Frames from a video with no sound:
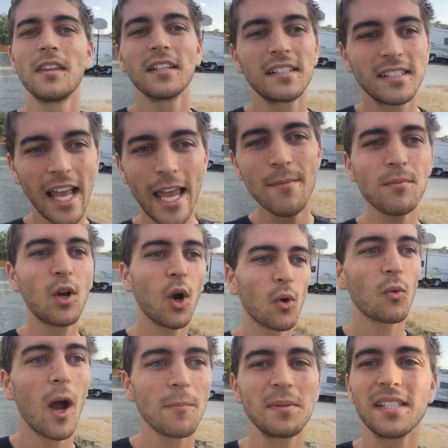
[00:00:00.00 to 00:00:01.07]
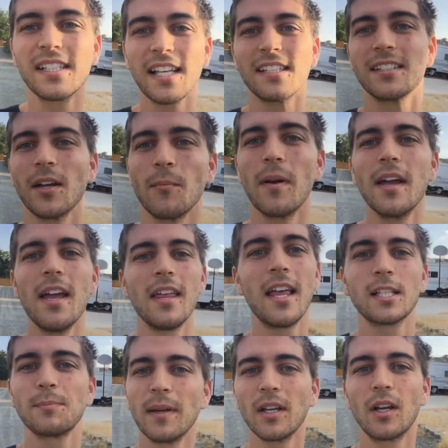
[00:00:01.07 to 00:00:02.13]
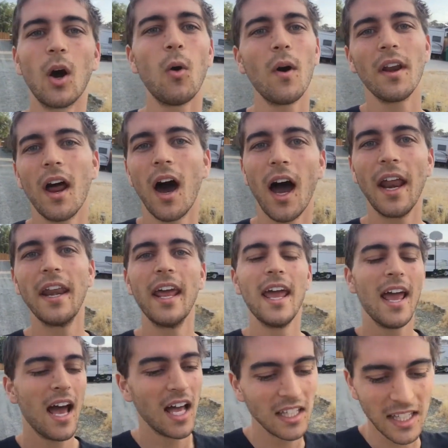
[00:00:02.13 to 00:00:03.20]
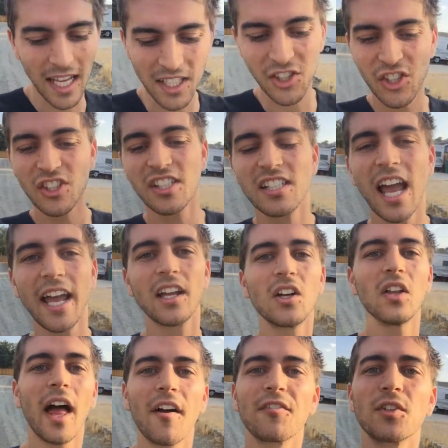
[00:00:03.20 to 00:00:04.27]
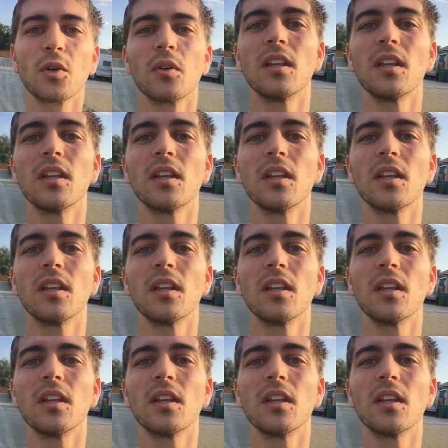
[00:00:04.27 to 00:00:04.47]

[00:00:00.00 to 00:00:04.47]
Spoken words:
The same corrupt system that's been going on election cycle after